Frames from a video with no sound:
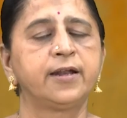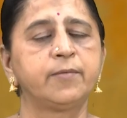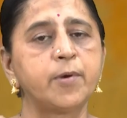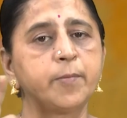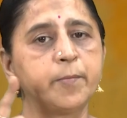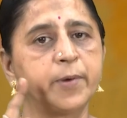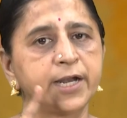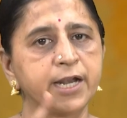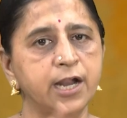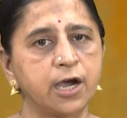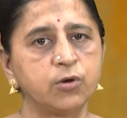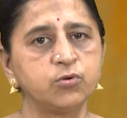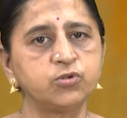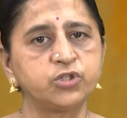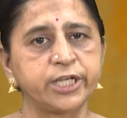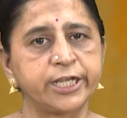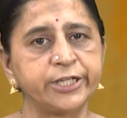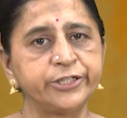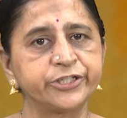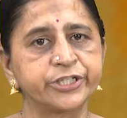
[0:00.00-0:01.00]
Remember now
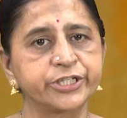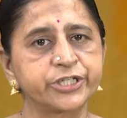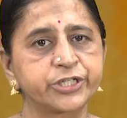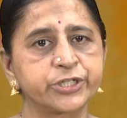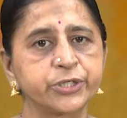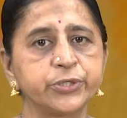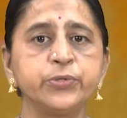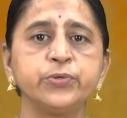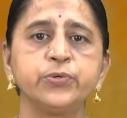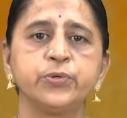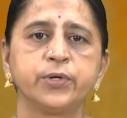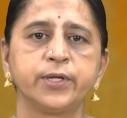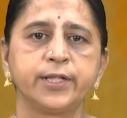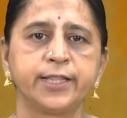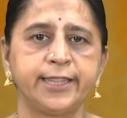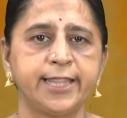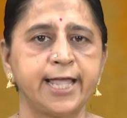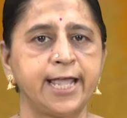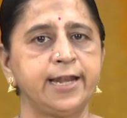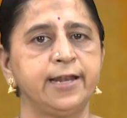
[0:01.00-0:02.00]
changes to
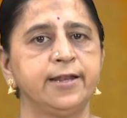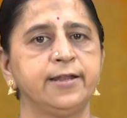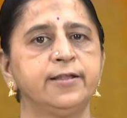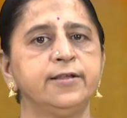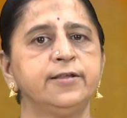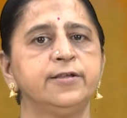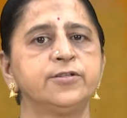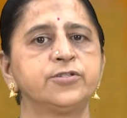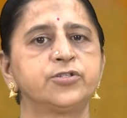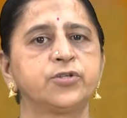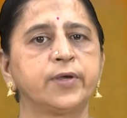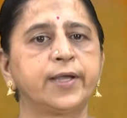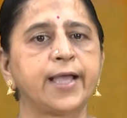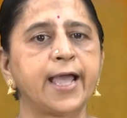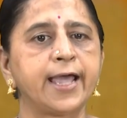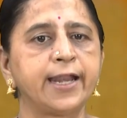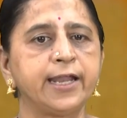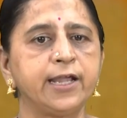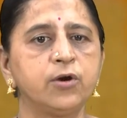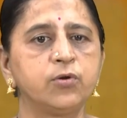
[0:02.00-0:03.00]
then. So
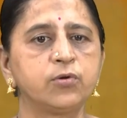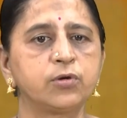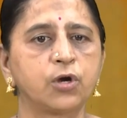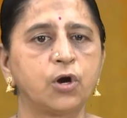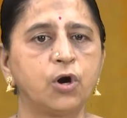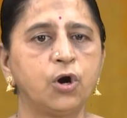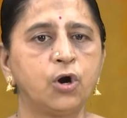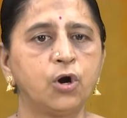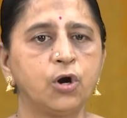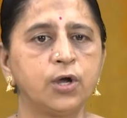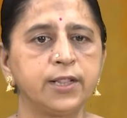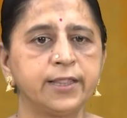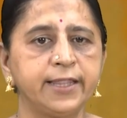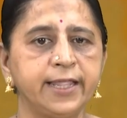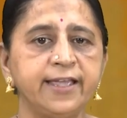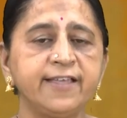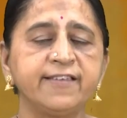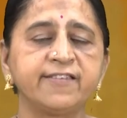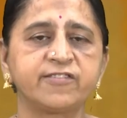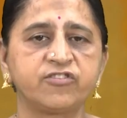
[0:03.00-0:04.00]
carry out all
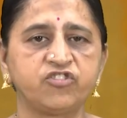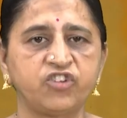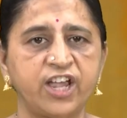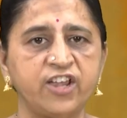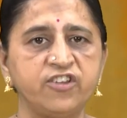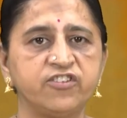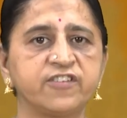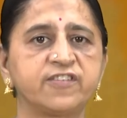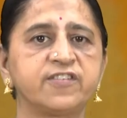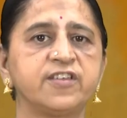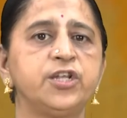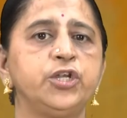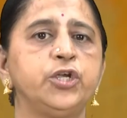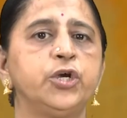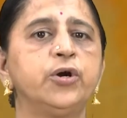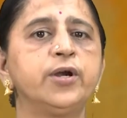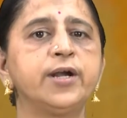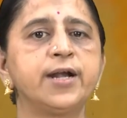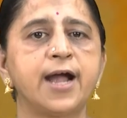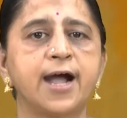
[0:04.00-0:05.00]
these changes in
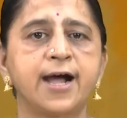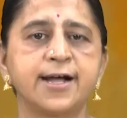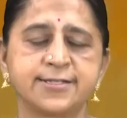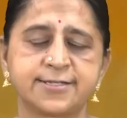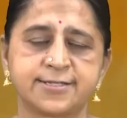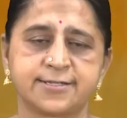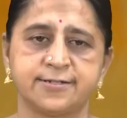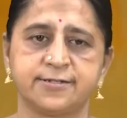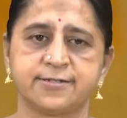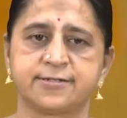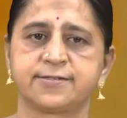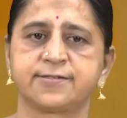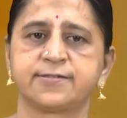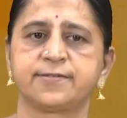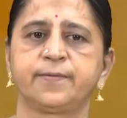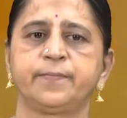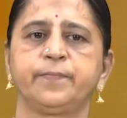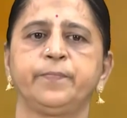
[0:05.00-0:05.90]
your answers.